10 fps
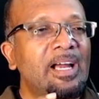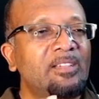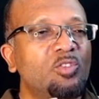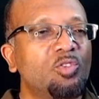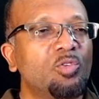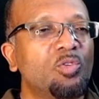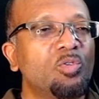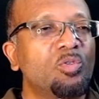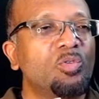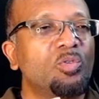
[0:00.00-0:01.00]
And
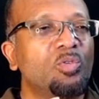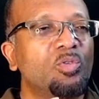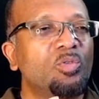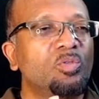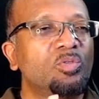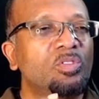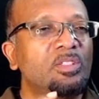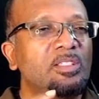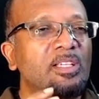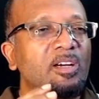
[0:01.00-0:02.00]
so
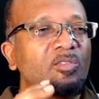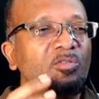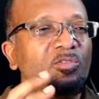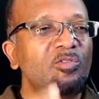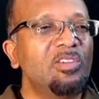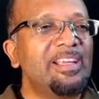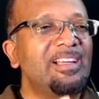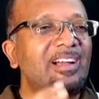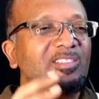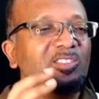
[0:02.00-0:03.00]
the ruling